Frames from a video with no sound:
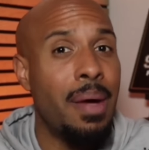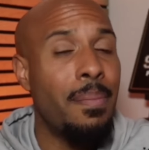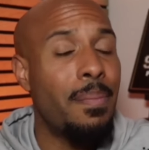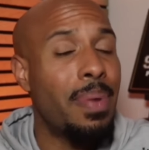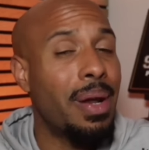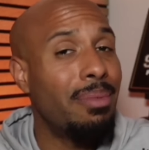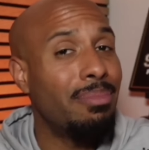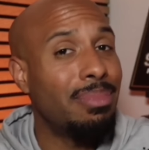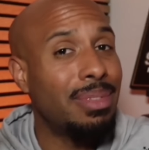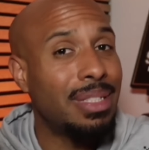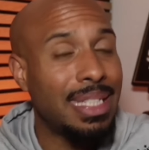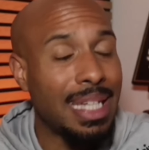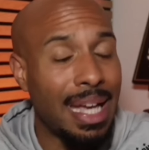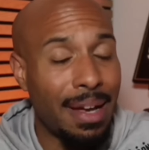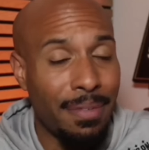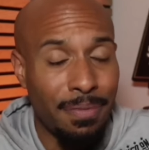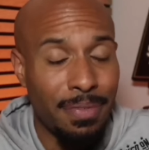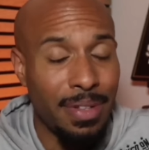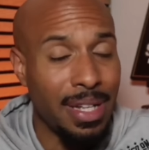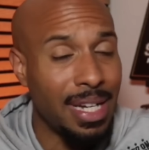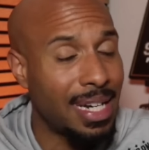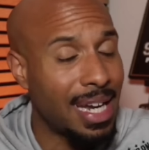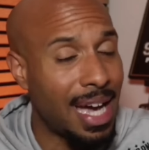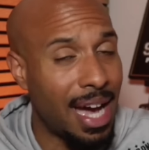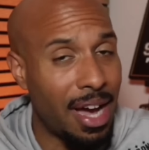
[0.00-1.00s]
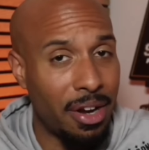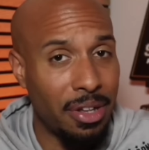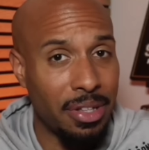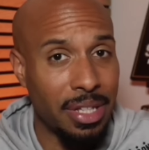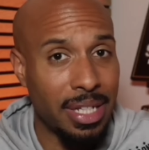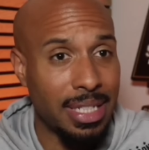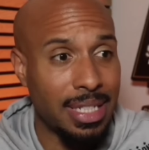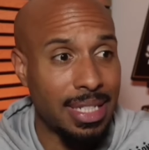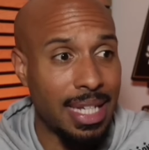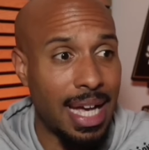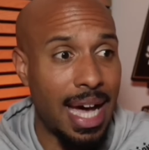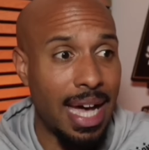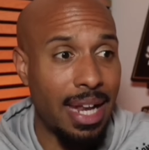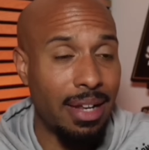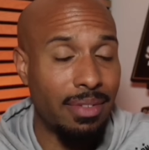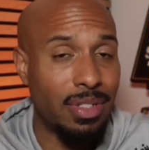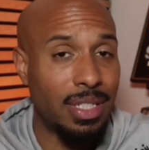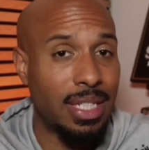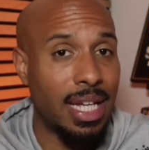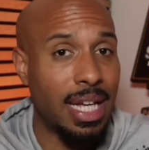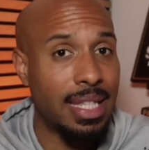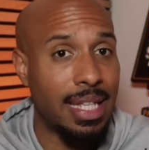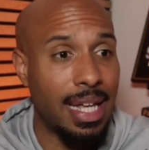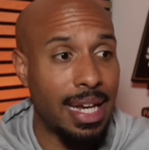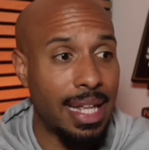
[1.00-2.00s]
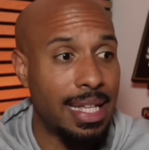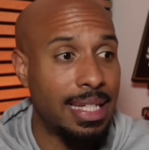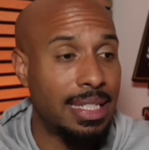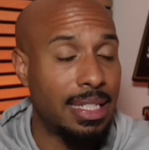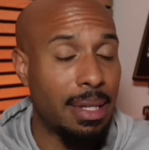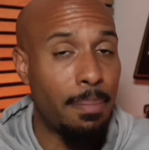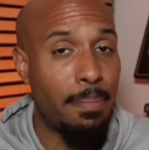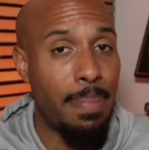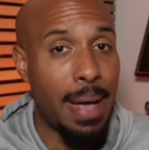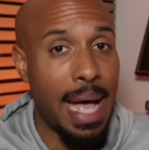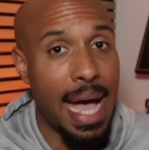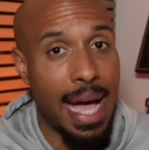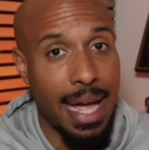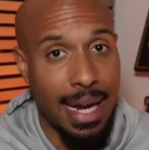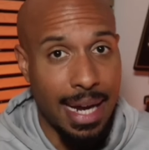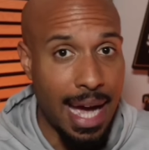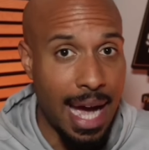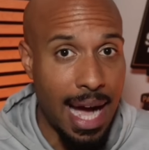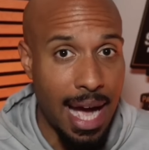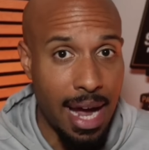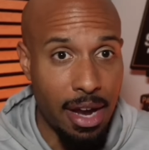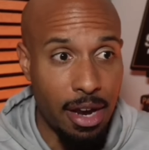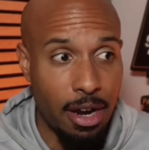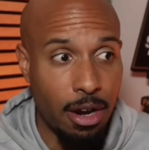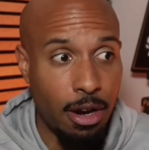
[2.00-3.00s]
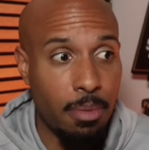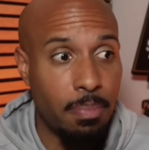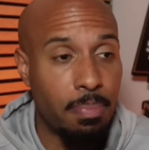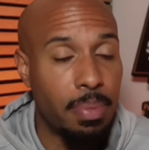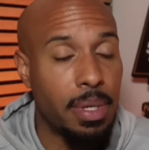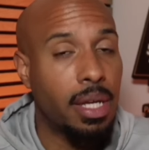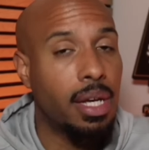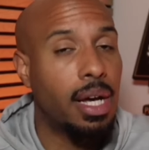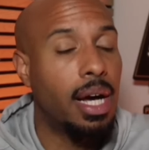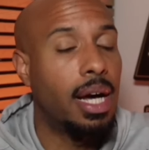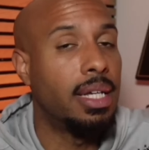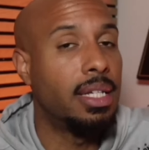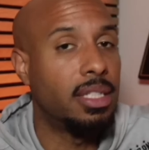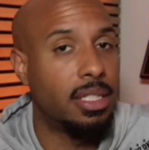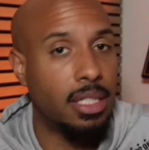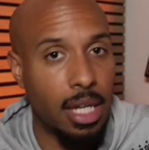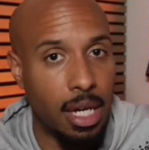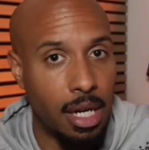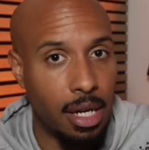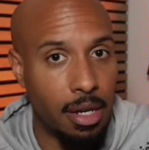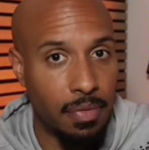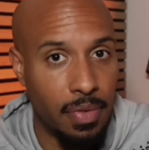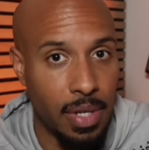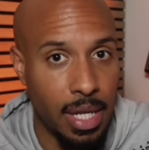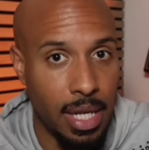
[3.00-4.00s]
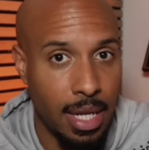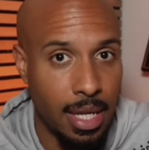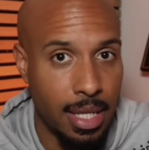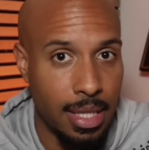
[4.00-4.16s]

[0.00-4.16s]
but I'm definitely not on the side of saying that he's a bad hire because of